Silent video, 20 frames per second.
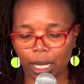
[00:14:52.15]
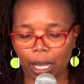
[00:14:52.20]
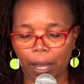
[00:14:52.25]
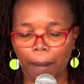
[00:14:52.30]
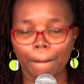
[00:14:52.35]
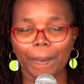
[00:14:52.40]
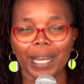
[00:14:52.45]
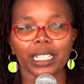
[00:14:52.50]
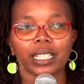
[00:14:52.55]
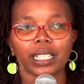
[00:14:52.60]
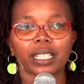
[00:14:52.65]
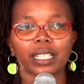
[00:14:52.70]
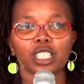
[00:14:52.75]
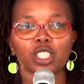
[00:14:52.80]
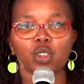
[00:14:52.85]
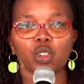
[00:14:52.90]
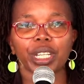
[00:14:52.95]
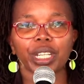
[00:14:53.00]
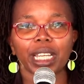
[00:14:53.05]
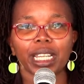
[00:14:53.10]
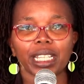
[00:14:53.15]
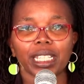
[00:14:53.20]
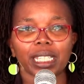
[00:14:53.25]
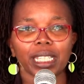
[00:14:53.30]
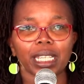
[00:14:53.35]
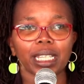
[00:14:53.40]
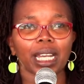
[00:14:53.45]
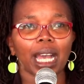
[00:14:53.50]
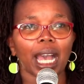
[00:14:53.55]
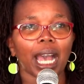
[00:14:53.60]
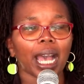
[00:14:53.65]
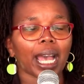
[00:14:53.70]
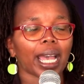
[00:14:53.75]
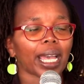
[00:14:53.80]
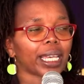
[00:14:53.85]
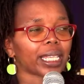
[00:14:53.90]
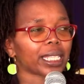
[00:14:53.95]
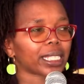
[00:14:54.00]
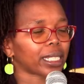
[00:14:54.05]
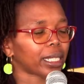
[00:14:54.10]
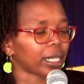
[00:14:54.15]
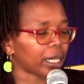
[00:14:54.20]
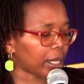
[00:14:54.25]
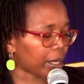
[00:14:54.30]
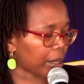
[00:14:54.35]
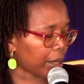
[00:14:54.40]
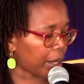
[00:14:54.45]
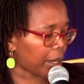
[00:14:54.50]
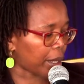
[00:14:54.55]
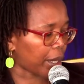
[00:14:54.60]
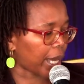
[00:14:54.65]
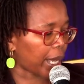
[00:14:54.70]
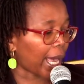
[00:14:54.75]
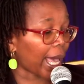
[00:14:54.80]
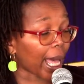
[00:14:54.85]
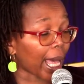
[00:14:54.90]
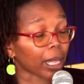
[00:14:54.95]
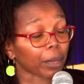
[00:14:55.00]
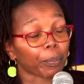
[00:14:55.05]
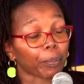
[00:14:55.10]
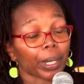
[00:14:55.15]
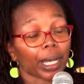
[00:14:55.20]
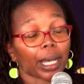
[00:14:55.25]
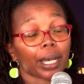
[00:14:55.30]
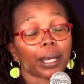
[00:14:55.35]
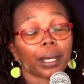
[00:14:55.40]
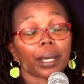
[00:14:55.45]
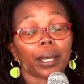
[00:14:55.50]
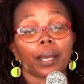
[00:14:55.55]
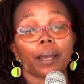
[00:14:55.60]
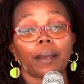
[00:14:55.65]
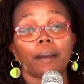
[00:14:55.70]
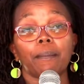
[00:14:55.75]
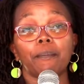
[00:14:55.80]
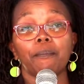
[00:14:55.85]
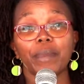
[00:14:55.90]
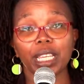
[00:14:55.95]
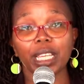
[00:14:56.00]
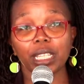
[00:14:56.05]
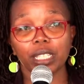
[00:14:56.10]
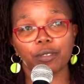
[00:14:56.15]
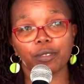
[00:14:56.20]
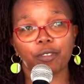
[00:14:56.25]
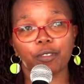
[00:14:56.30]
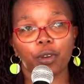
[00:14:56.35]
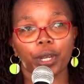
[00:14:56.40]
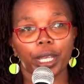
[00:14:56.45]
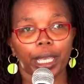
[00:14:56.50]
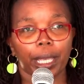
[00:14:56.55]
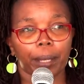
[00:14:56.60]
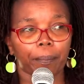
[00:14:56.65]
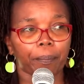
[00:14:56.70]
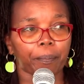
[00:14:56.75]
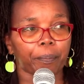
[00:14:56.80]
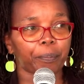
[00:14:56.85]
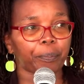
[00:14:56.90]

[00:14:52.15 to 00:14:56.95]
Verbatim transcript: but he is creating her as a helper meet for him,